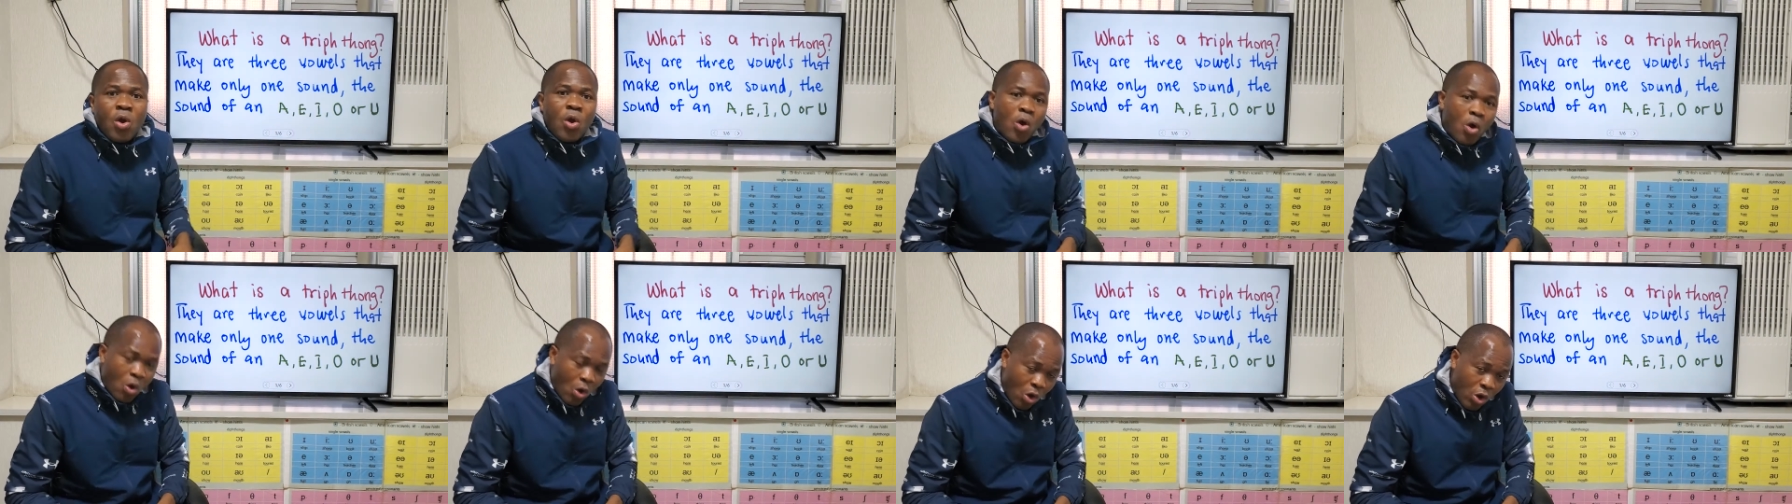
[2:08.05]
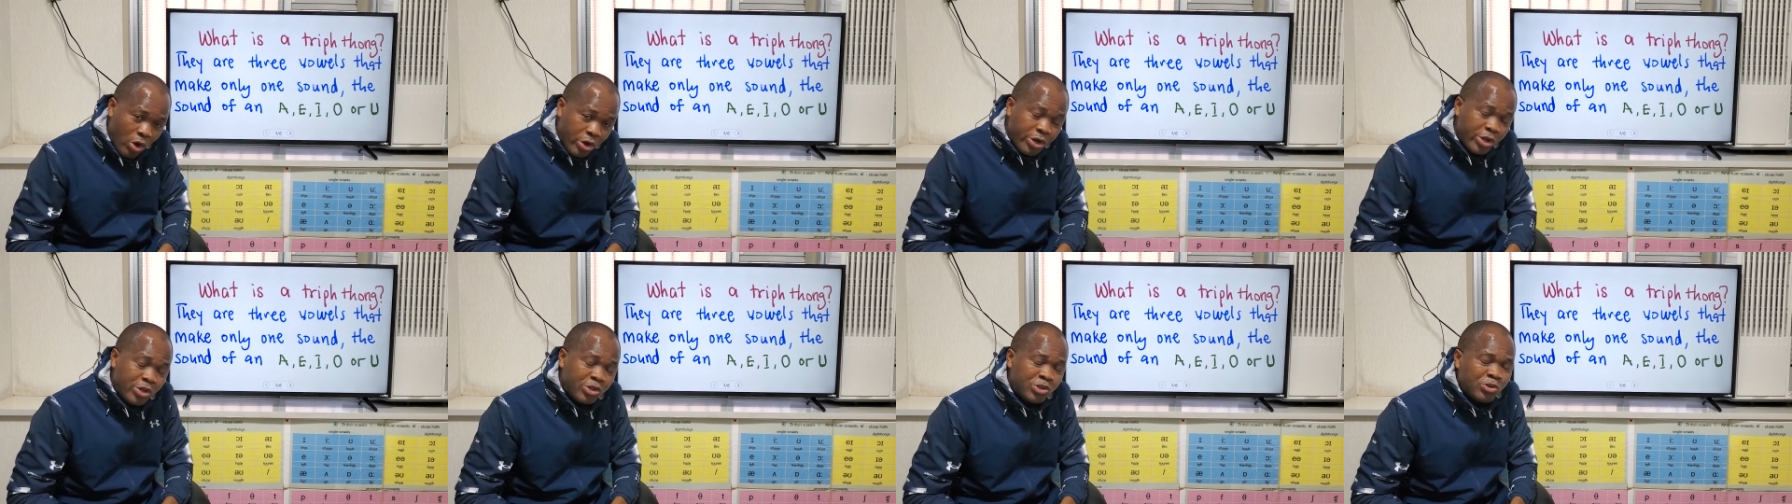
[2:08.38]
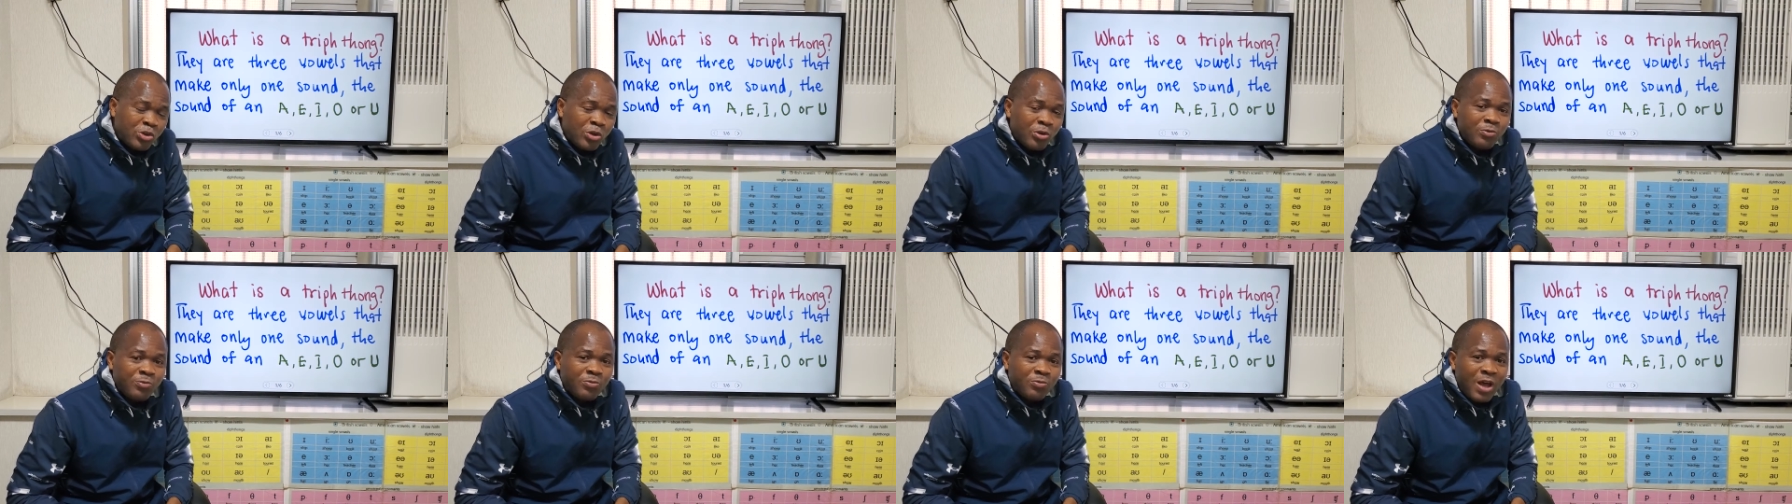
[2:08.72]
All the
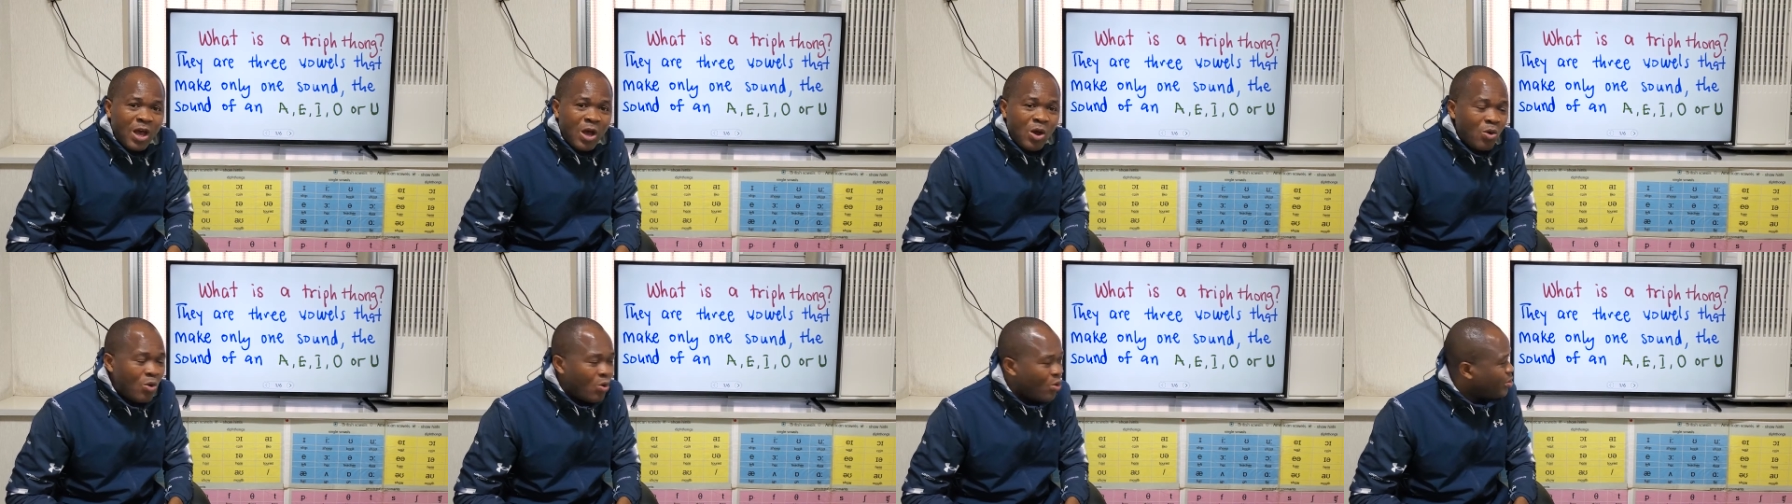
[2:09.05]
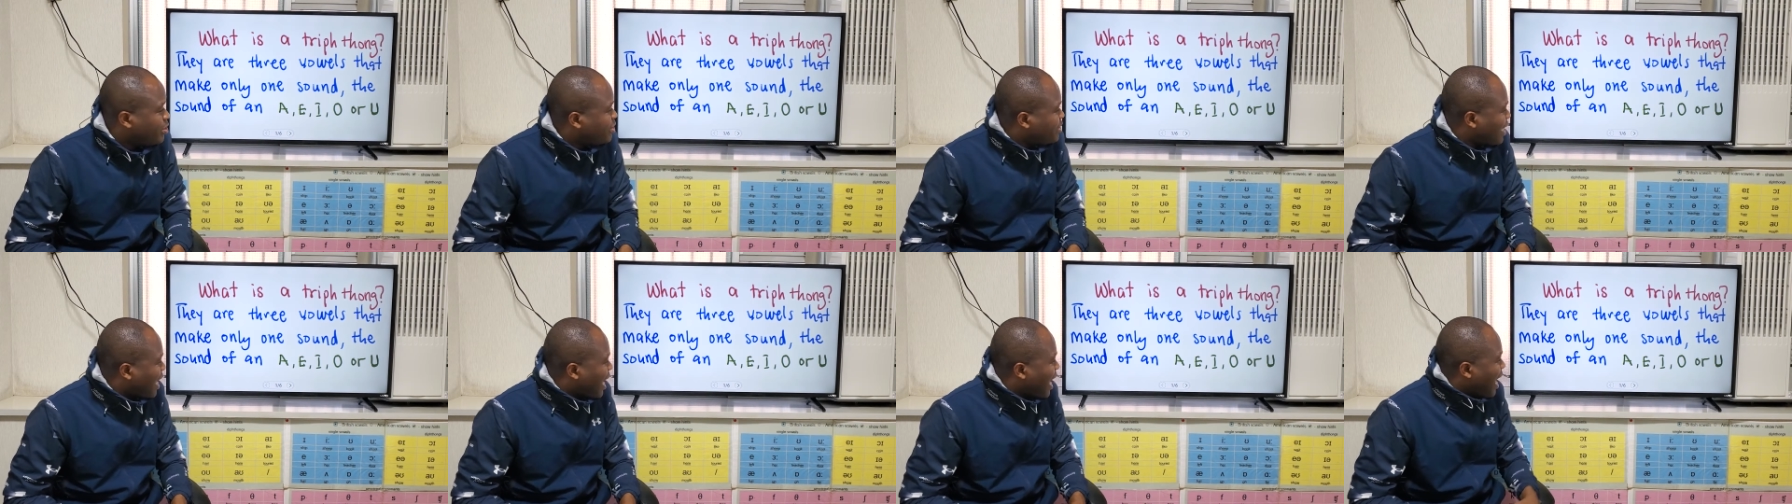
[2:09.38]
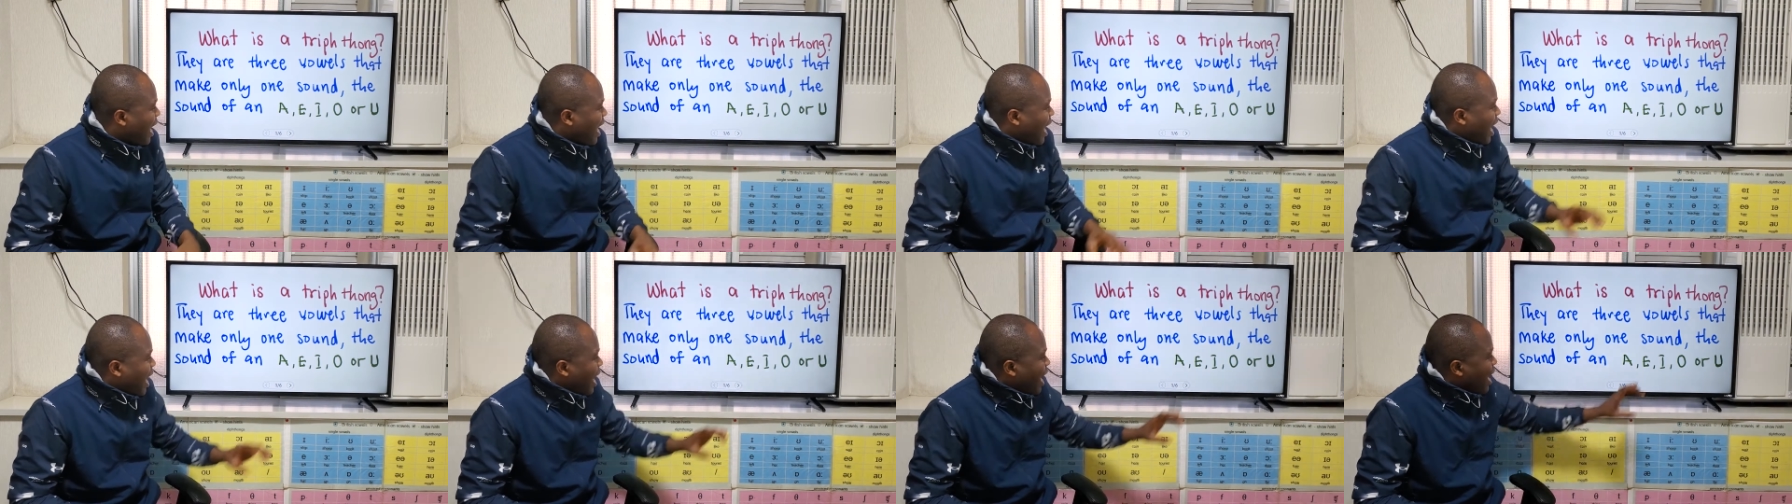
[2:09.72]
short vowels
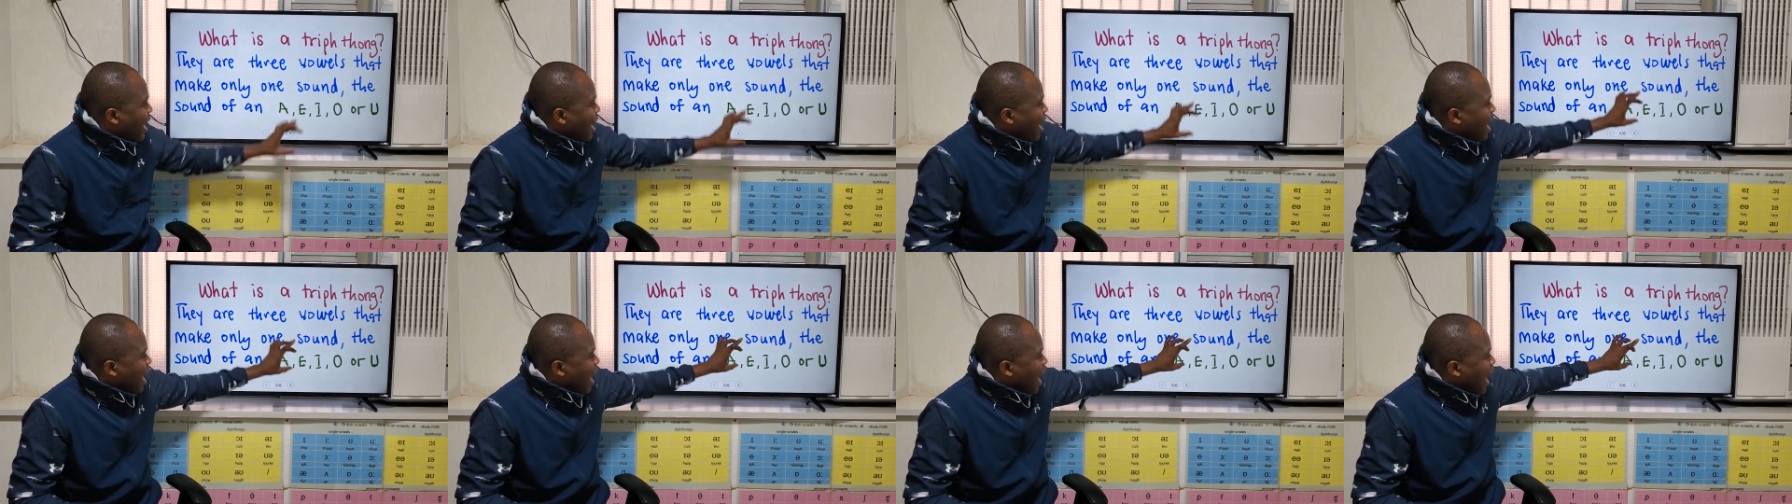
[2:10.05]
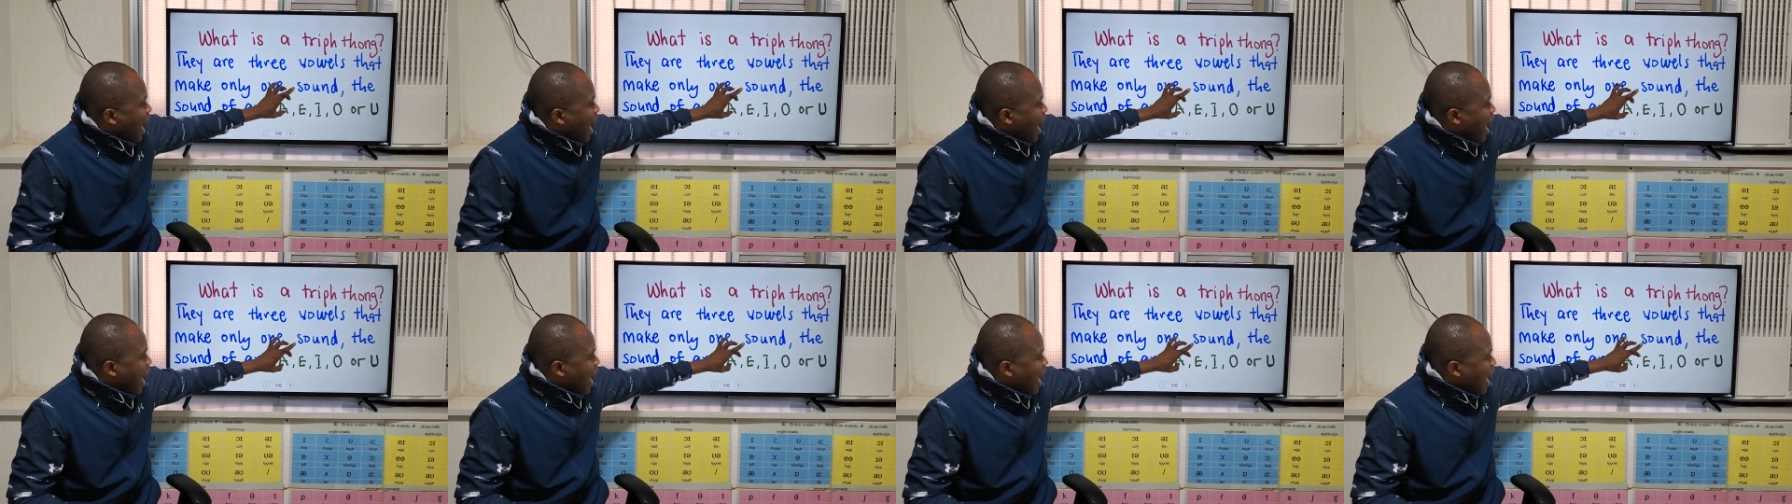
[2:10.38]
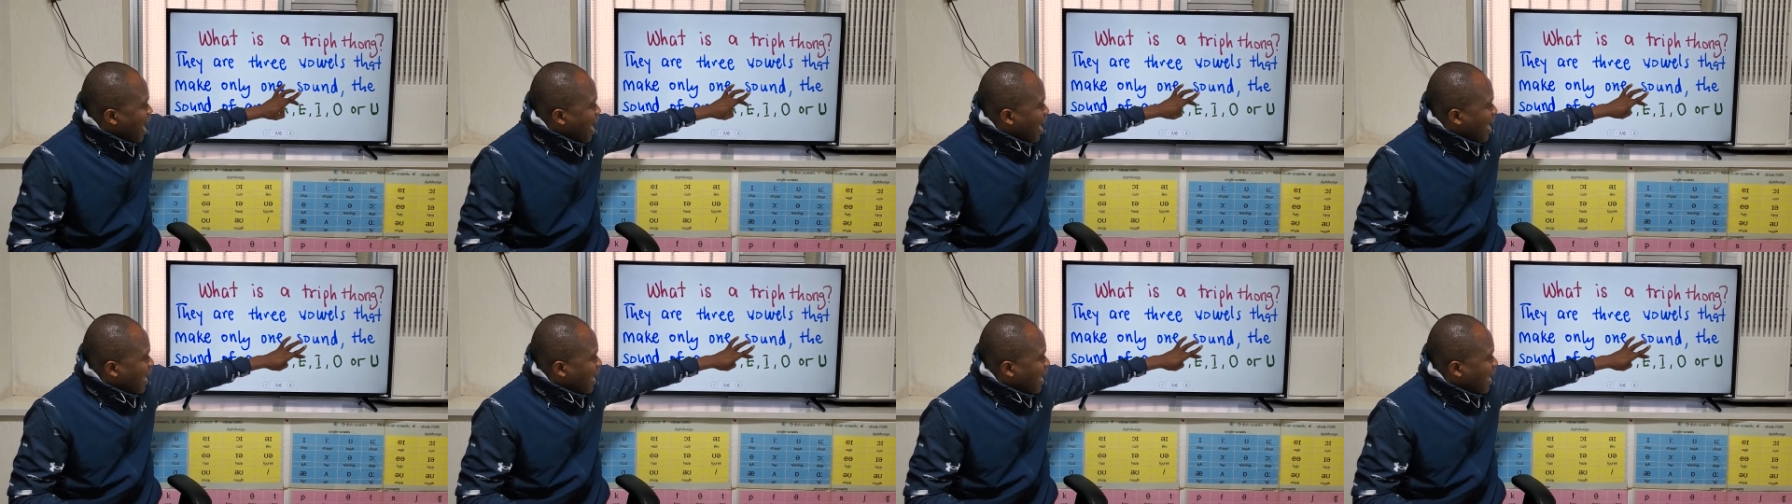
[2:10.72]
are A,